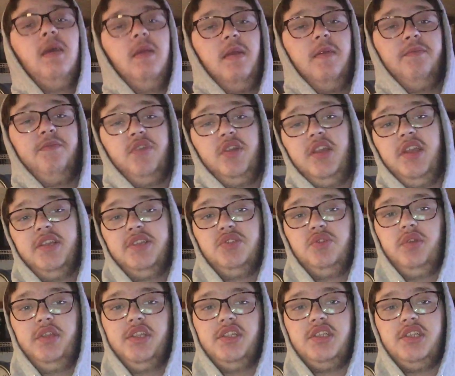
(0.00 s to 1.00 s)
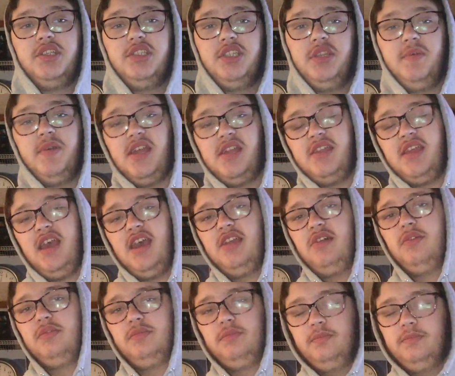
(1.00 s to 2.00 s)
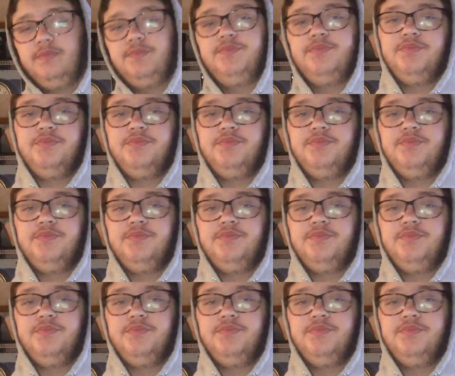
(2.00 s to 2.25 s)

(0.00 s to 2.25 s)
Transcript: And for this one, you can see my title, for